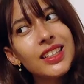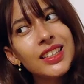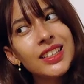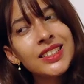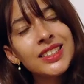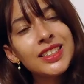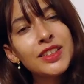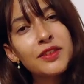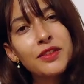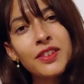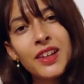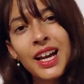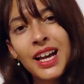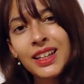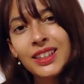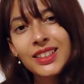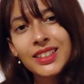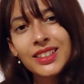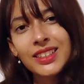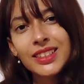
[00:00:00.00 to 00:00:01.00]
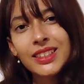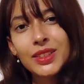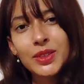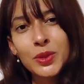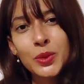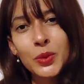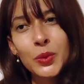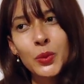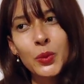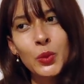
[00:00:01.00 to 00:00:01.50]
is the fact
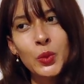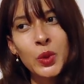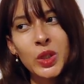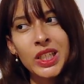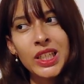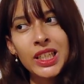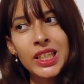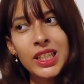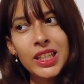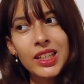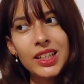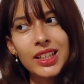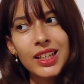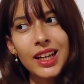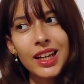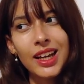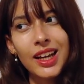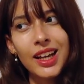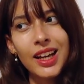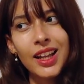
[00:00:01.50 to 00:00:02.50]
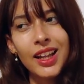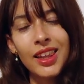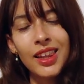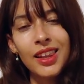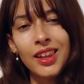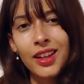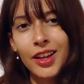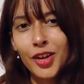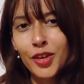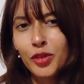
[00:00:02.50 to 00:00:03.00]
that we
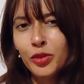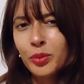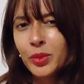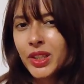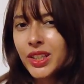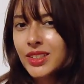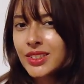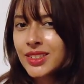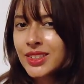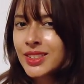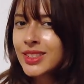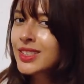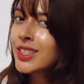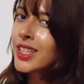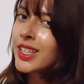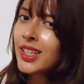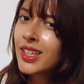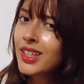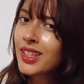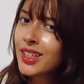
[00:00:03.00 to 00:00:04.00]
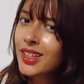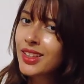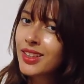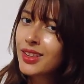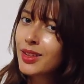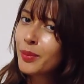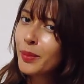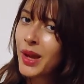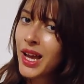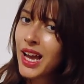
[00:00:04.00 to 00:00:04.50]
love being stuck in
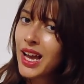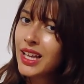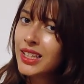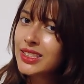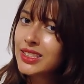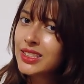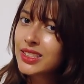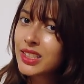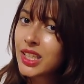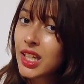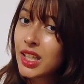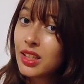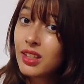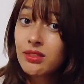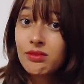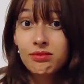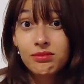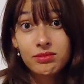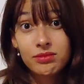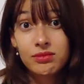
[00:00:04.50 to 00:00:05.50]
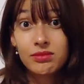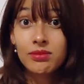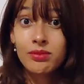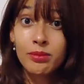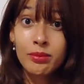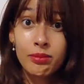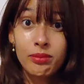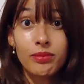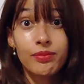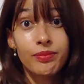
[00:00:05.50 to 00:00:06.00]
the past. And
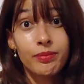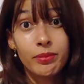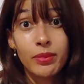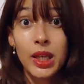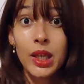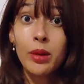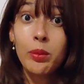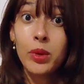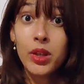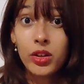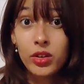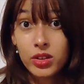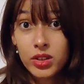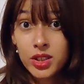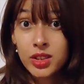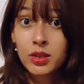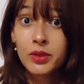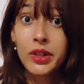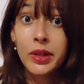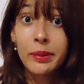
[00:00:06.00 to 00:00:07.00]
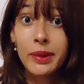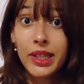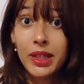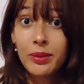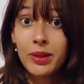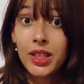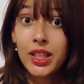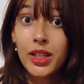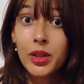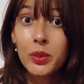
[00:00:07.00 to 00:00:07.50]
maybe you're screaming at
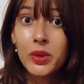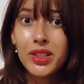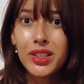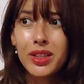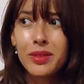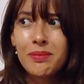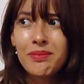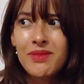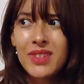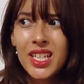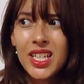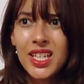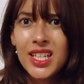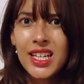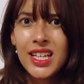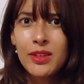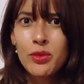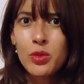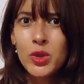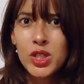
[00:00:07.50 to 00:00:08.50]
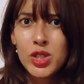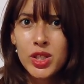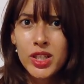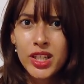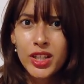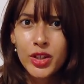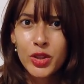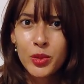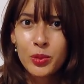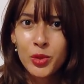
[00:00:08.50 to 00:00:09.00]
me like, what do you mean? I wish
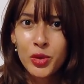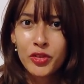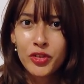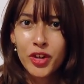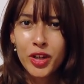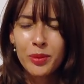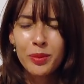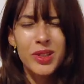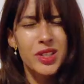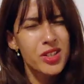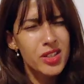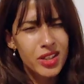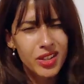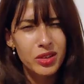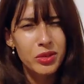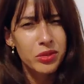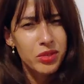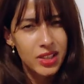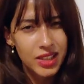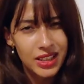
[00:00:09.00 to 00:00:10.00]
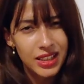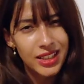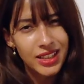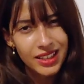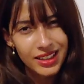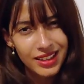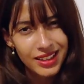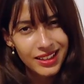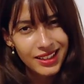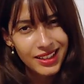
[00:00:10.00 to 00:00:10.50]
I could move on. But do you
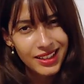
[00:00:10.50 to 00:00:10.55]
really?